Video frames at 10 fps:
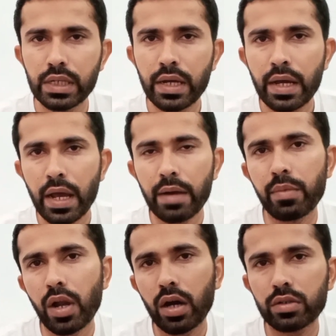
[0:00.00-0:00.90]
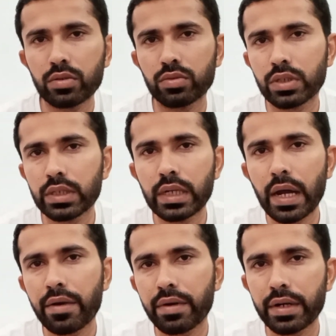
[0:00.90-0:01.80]
and belonged to
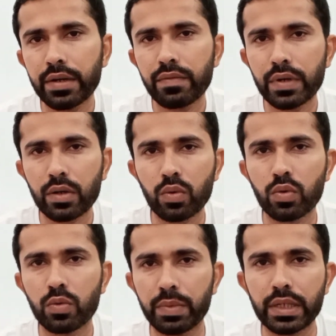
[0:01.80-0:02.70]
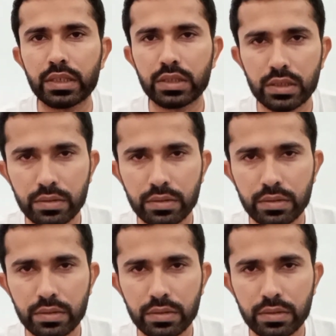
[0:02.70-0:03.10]
300 different groupings.